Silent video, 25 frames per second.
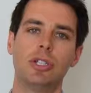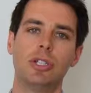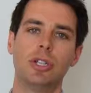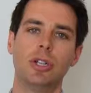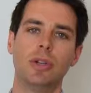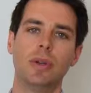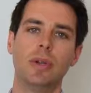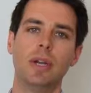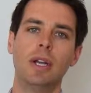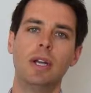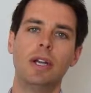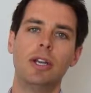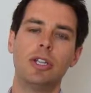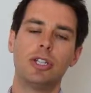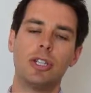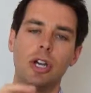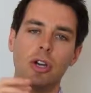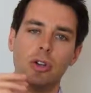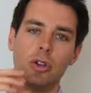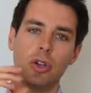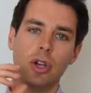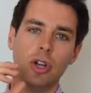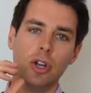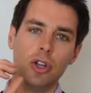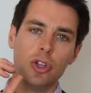to do.
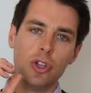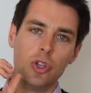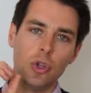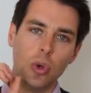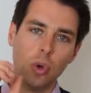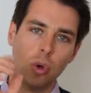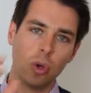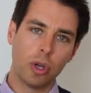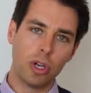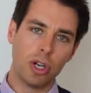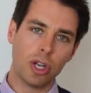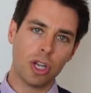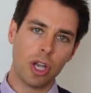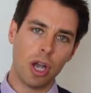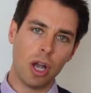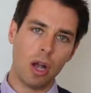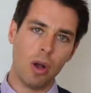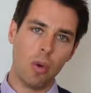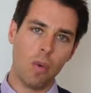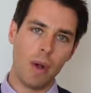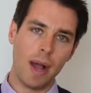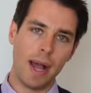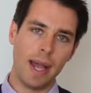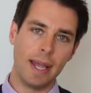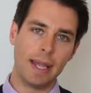So you're going to go
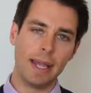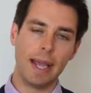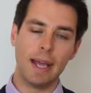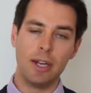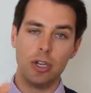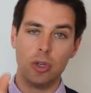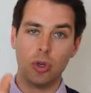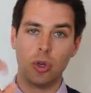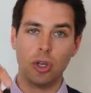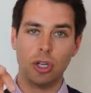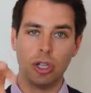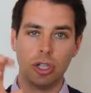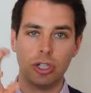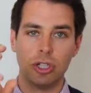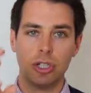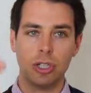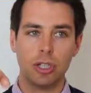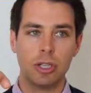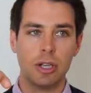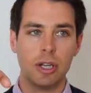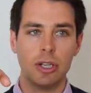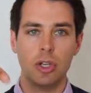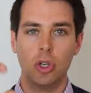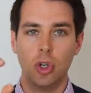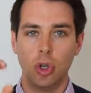away and you're going
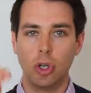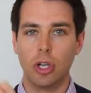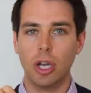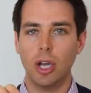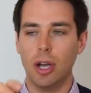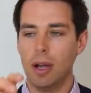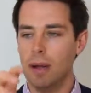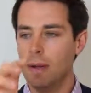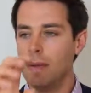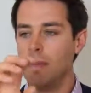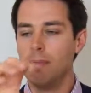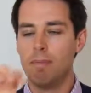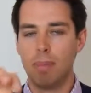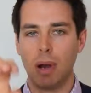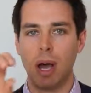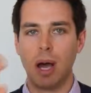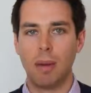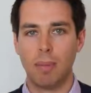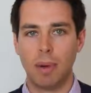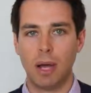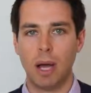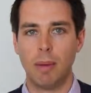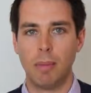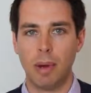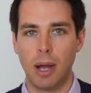to look at blah,
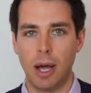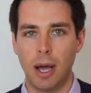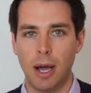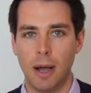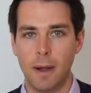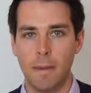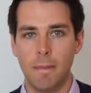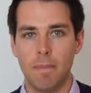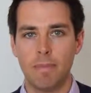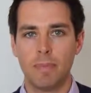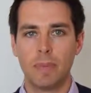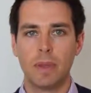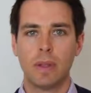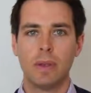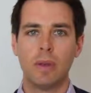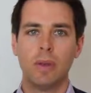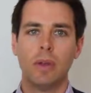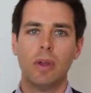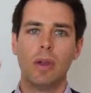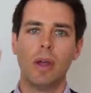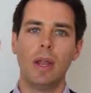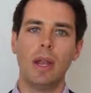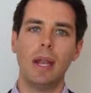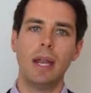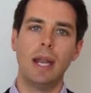blah, blah.
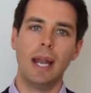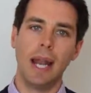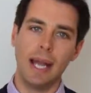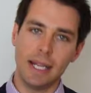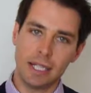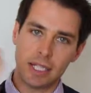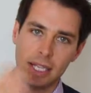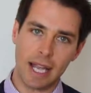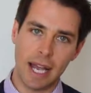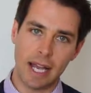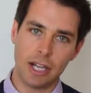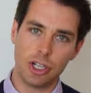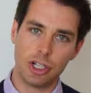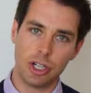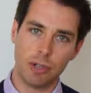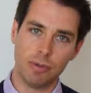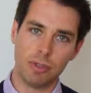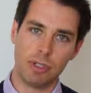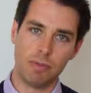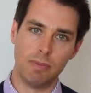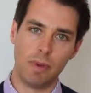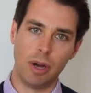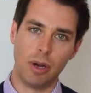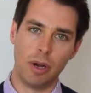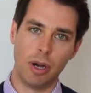Let's catch up
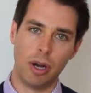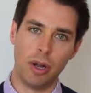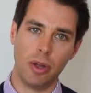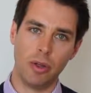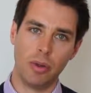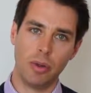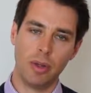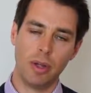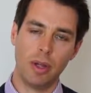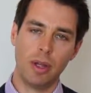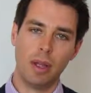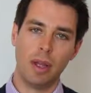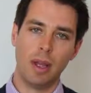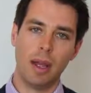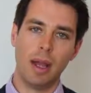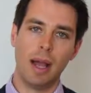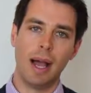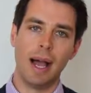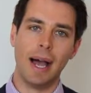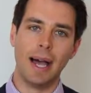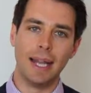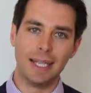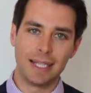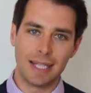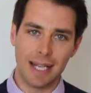tomorrow.
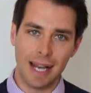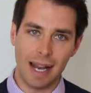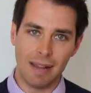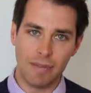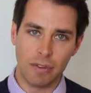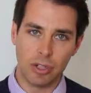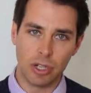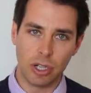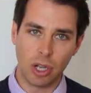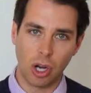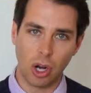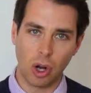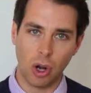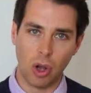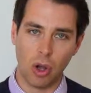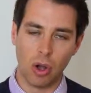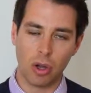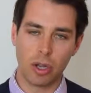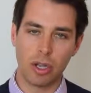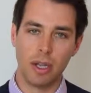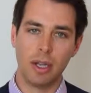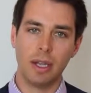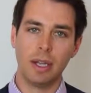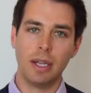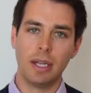It's 11
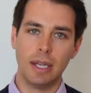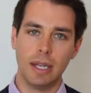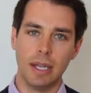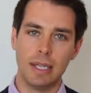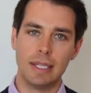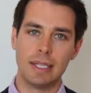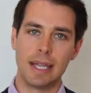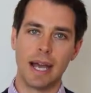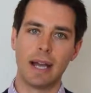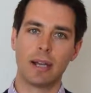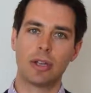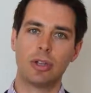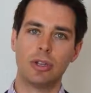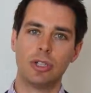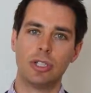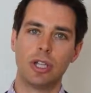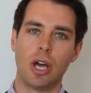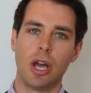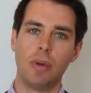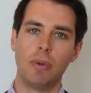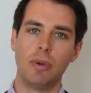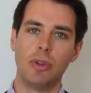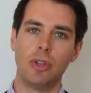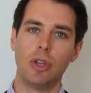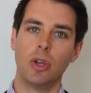o'clock. Is that a good
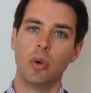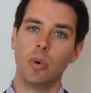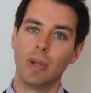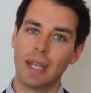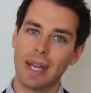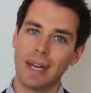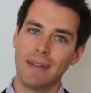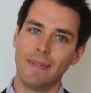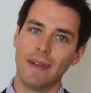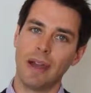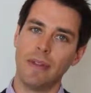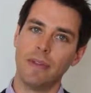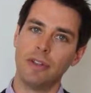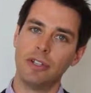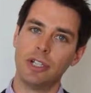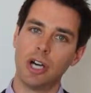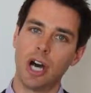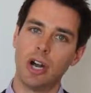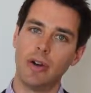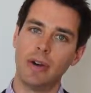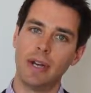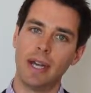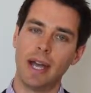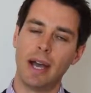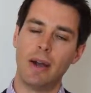time with you? Are we getting that in the
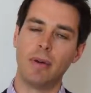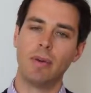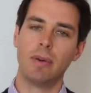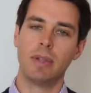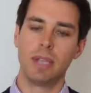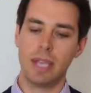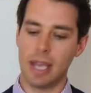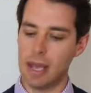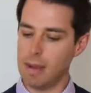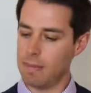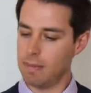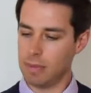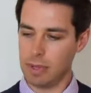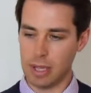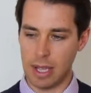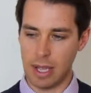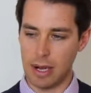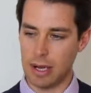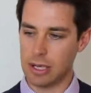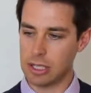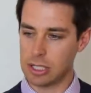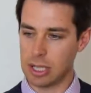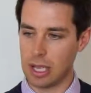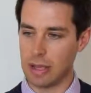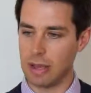diary now? Yeah,
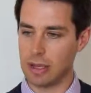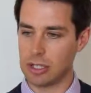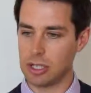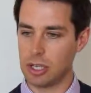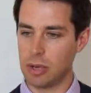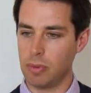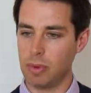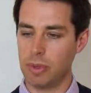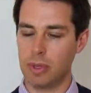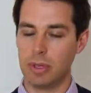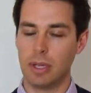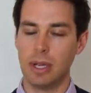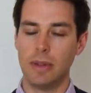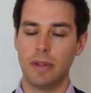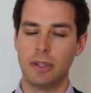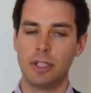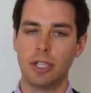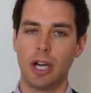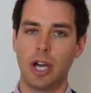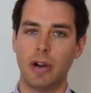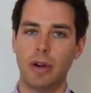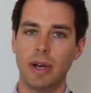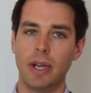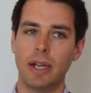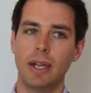let's get that time in the
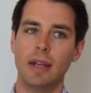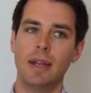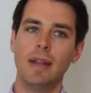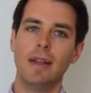diary.